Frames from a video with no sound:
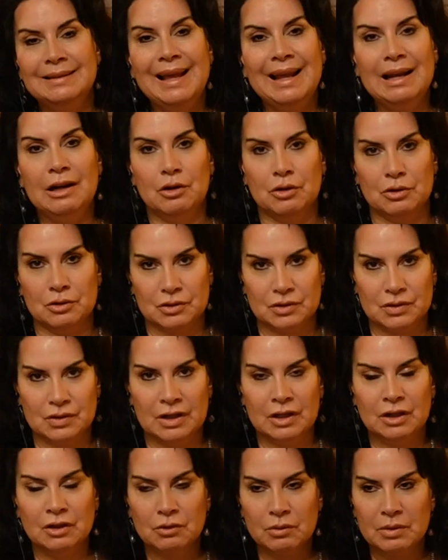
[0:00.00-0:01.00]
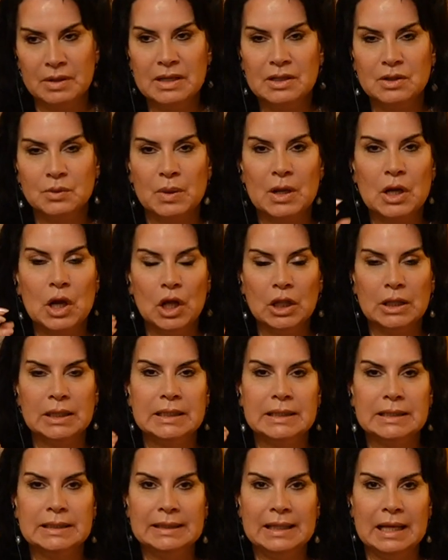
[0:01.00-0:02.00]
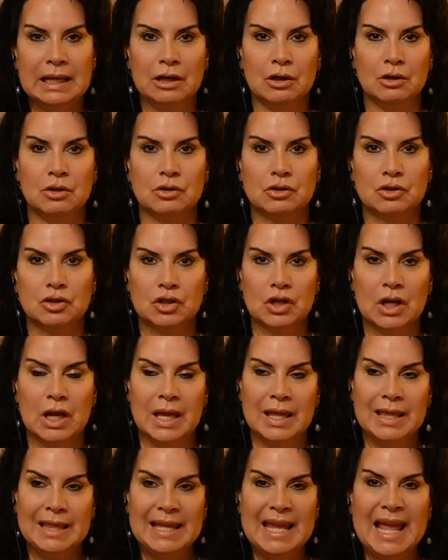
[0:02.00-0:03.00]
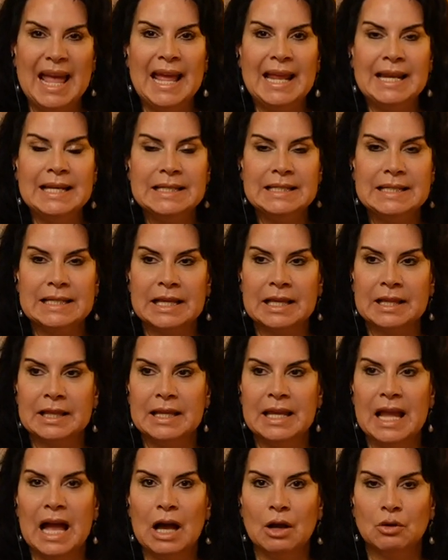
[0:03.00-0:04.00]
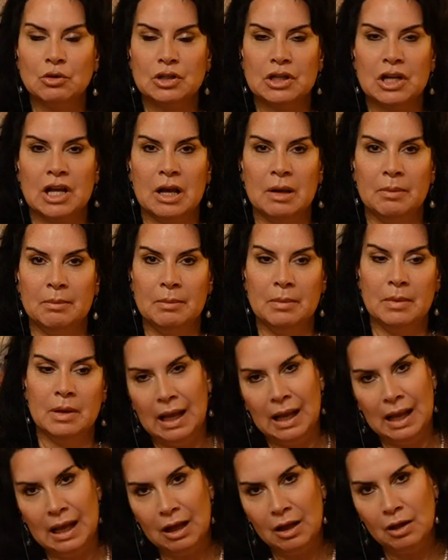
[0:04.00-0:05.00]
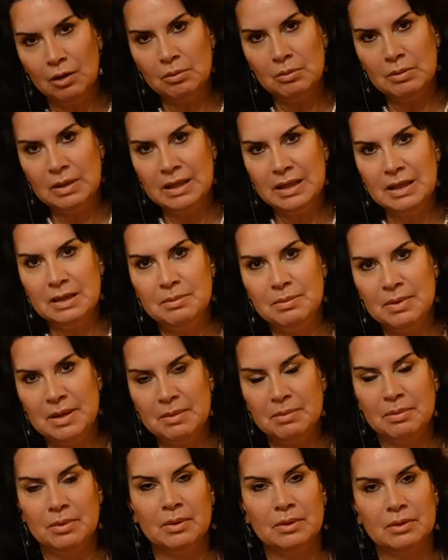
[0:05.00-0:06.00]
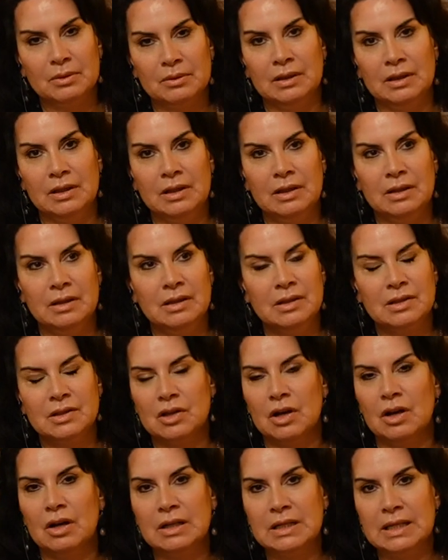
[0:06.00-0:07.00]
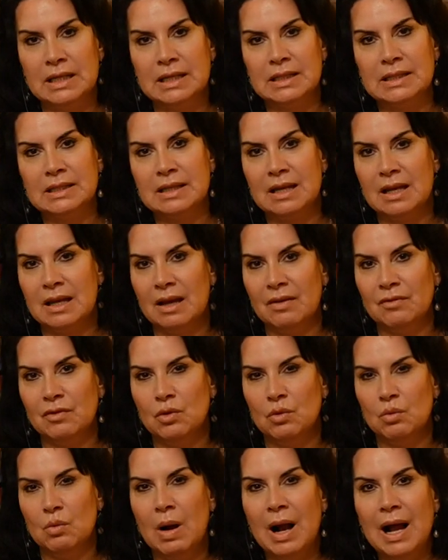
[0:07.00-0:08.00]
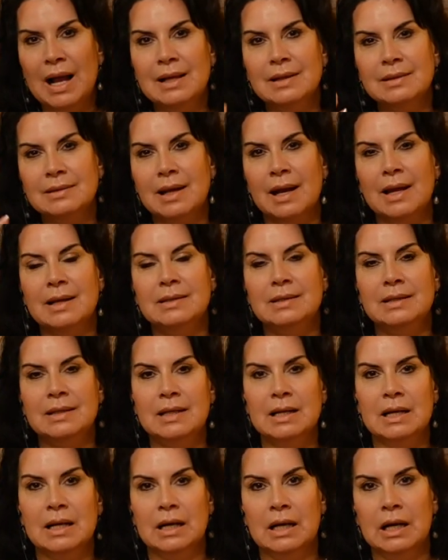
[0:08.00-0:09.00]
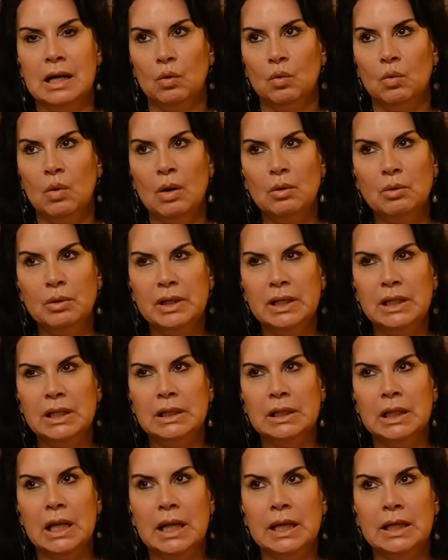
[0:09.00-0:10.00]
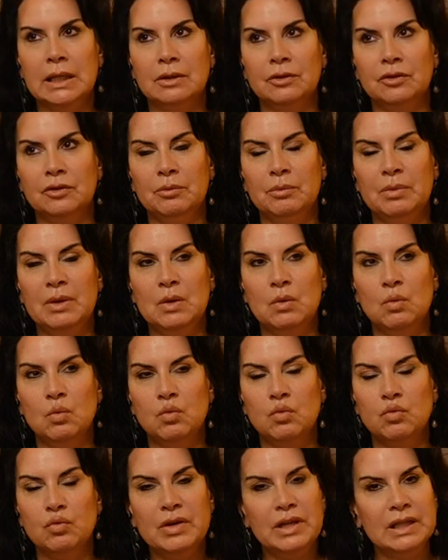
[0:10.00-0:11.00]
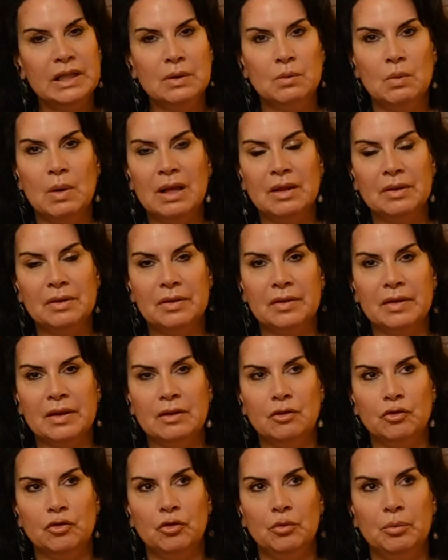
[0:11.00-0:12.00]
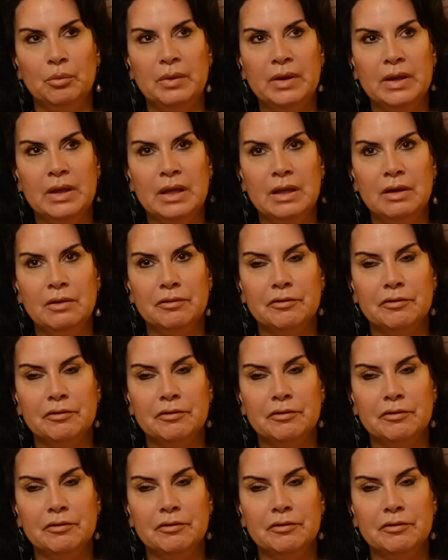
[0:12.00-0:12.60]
Telos. In Greece, we call it telos the ending, the outcome. How many people in this audience have a wild idea? What would it like to be really wealthy, to be